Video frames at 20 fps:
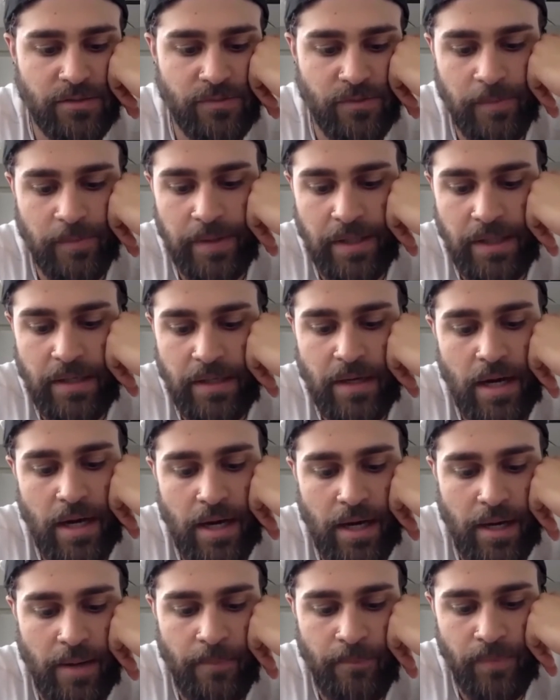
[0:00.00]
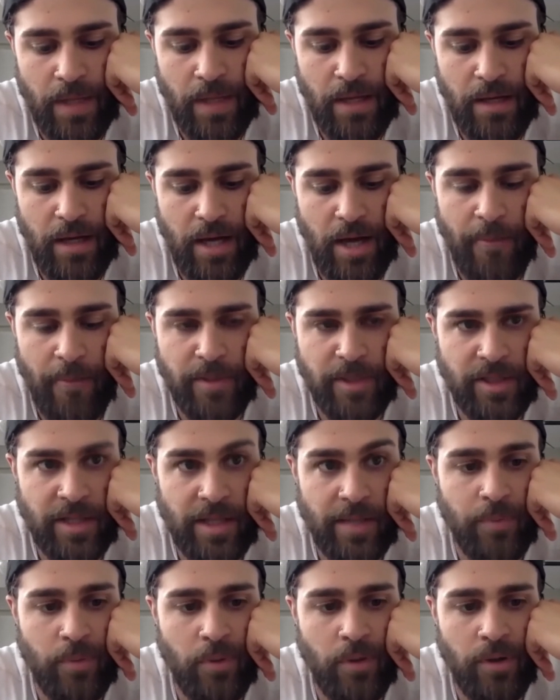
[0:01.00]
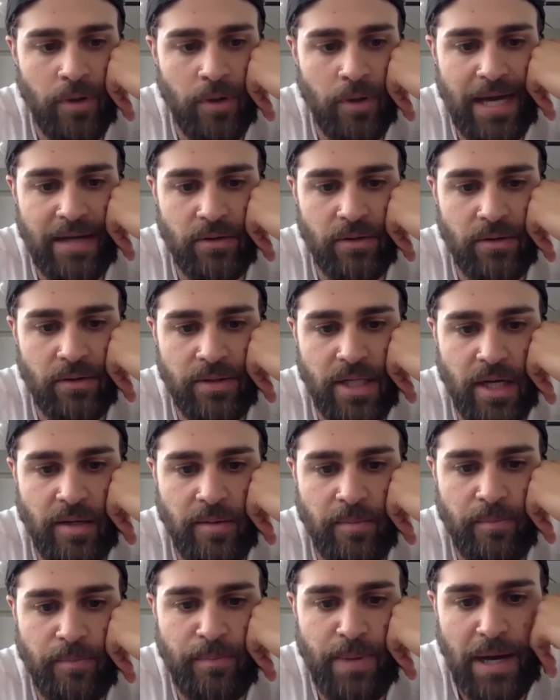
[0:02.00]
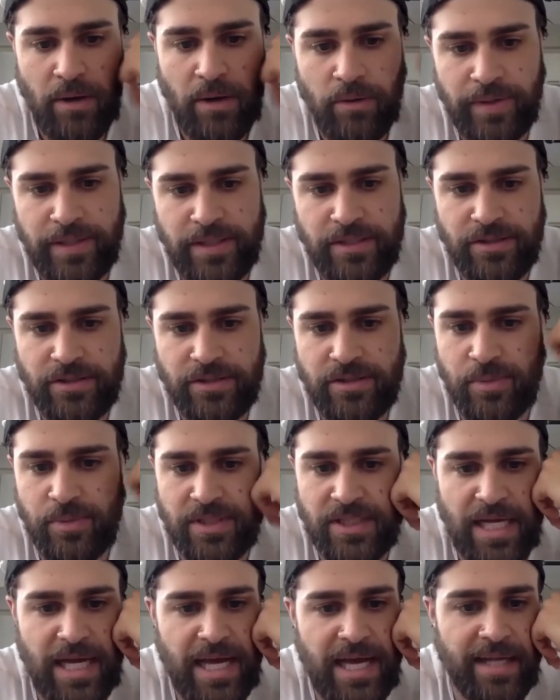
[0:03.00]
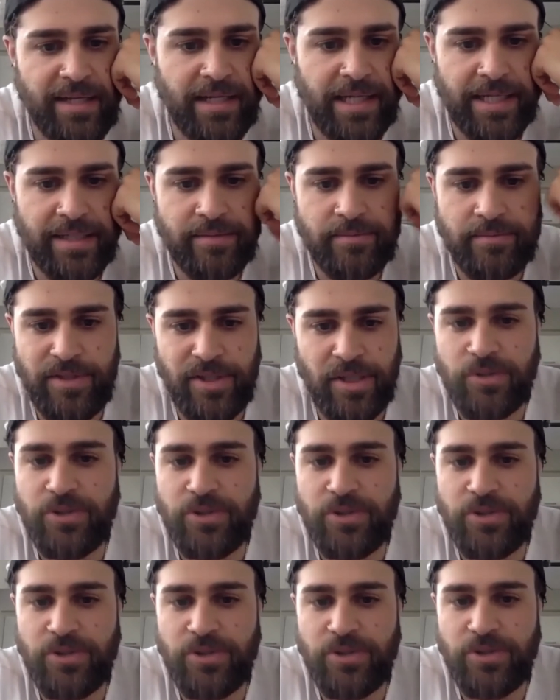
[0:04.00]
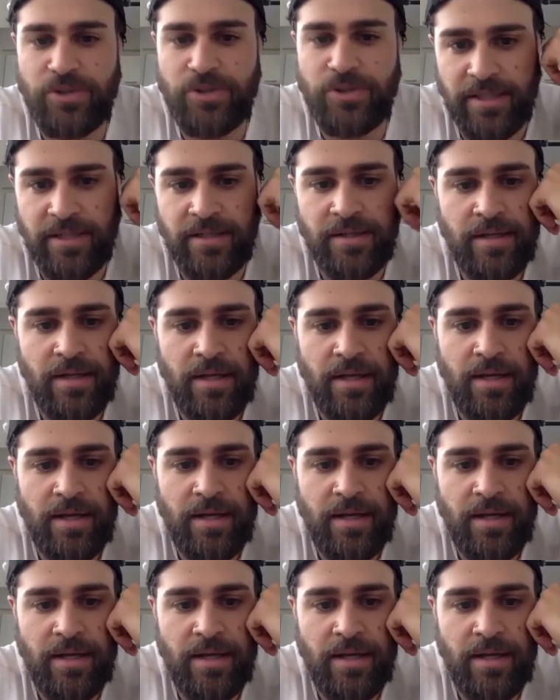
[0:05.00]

for me. Up until that point, I had only done Power Rangers, which I had like, 2 lines in.